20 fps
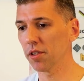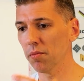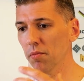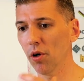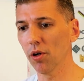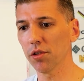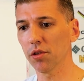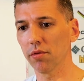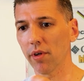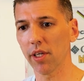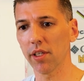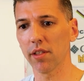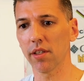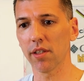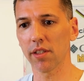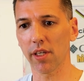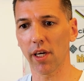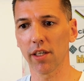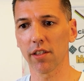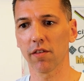the most race
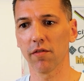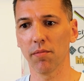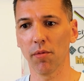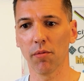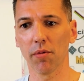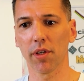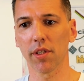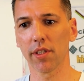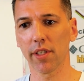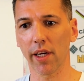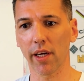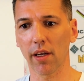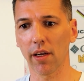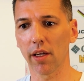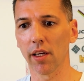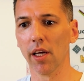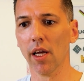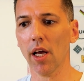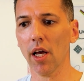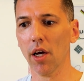decisive moment in cycling